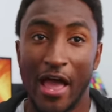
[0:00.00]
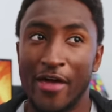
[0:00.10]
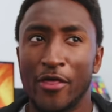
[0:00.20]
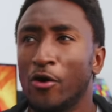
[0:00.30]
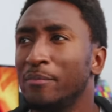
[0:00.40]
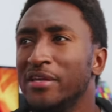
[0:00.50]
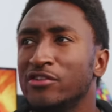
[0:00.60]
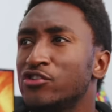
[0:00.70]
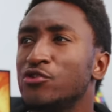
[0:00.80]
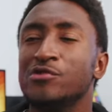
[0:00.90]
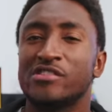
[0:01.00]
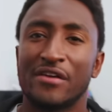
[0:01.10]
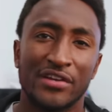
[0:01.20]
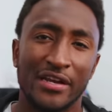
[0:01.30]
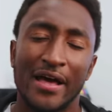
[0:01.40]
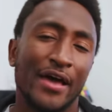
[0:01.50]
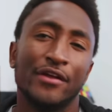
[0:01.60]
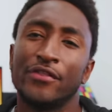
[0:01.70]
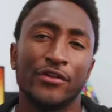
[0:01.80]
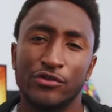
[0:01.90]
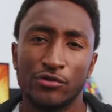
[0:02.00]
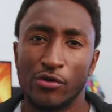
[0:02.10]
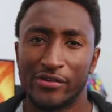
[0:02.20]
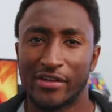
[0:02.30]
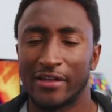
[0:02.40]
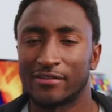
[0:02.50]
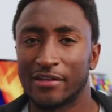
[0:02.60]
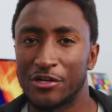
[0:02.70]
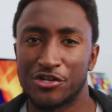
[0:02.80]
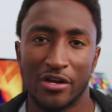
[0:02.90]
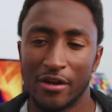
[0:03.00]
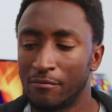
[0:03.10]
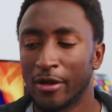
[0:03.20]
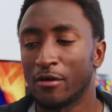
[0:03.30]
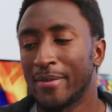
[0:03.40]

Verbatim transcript: and they'll be 279 and they'll do noise cancellation and a bigger